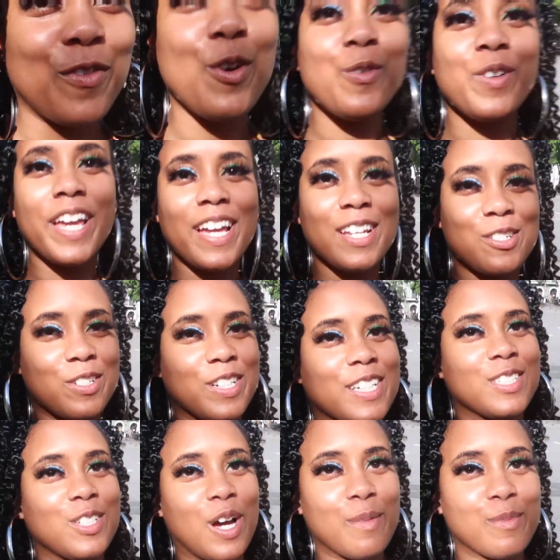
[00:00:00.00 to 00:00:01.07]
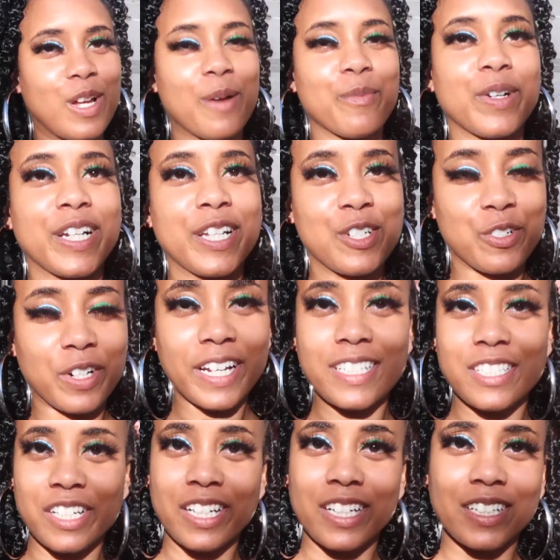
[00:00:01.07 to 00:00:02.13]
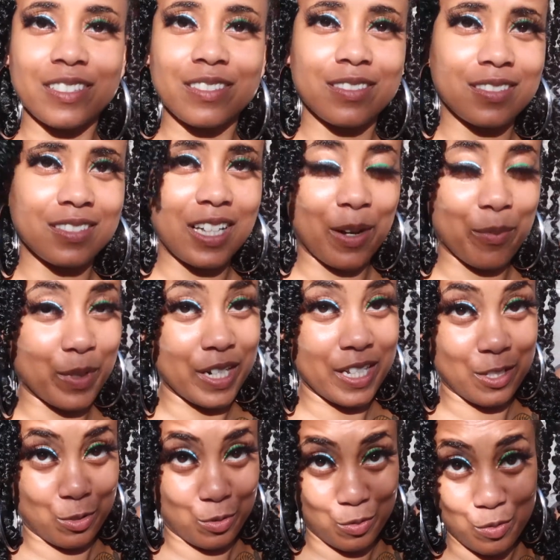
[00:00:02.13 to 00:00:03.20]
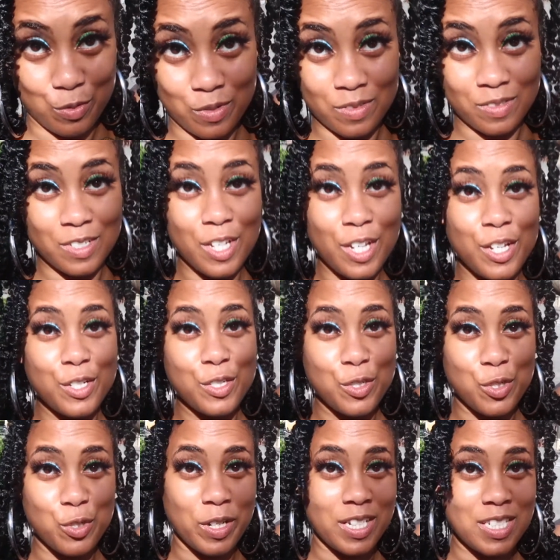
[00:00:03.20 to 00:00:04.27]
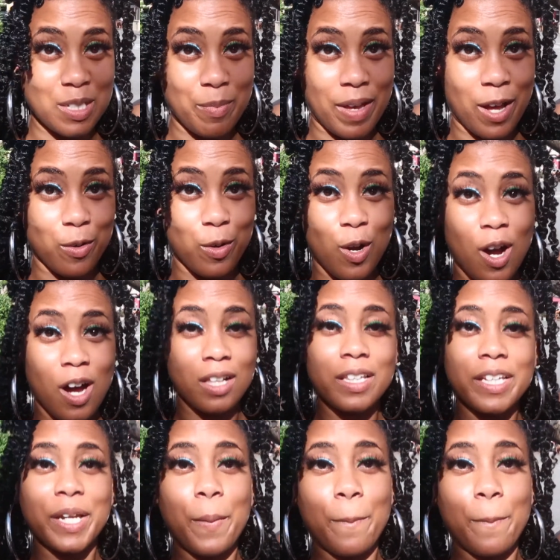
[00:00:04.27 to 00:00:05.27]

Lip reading: Food and drink. So I'm ready to drink, child. I'm ready to drink some alcoholic